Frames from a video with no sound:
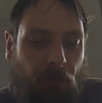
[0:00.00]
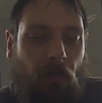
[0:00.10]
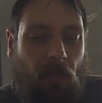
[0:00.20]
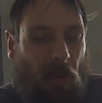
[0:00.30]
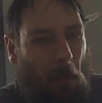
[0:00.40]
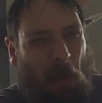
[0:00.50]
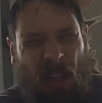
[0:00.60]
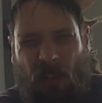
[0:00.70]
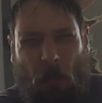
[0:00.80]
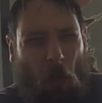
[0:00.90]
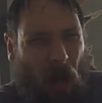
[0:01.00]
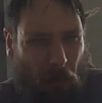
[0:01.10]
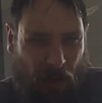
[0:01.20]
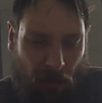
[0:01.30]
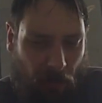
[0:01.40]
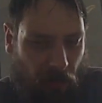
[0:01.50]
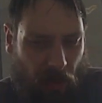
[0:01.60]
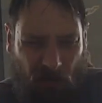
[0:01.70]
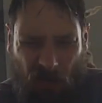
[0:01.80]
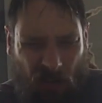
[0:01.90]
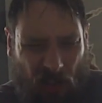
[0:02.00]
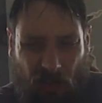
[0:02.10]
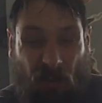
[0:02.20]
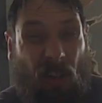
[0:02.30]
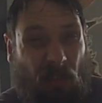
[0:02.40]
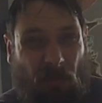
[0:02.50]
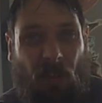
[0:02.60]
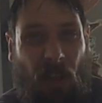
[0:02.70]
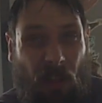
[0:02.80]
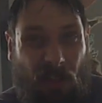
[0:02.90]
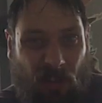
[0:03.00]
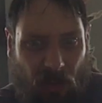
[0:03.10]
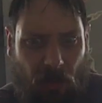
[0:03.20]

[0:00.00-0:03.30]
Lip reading: pinned and welded, etc., out of steel.